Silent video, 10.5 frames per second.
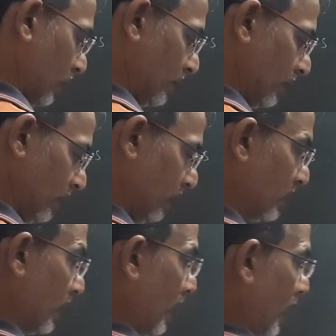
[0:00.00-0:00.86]
the
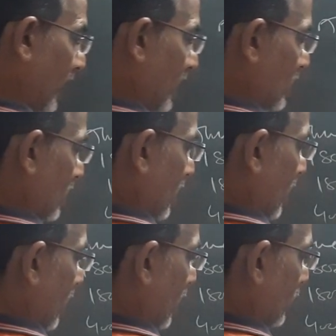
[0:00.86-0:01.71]
cities as
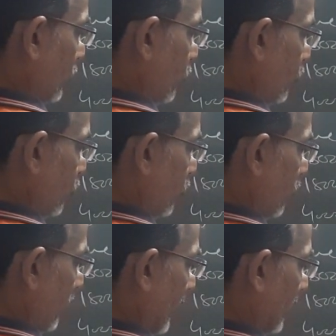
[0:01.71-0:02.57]
new
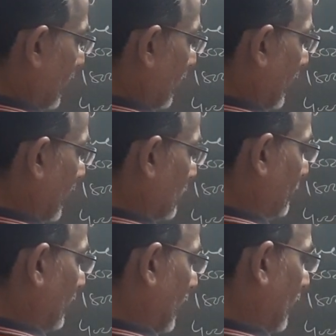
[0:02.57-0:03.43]
vehicle has
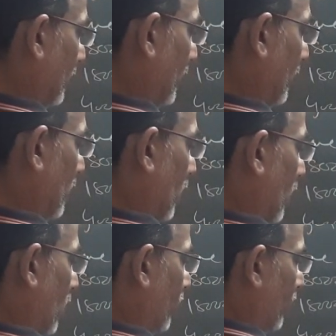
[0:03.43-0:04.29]
been added
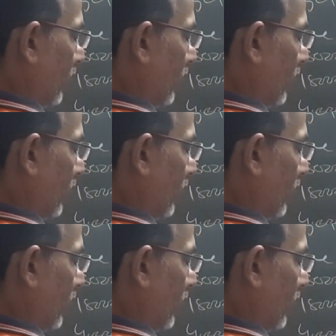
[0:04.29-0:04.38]
of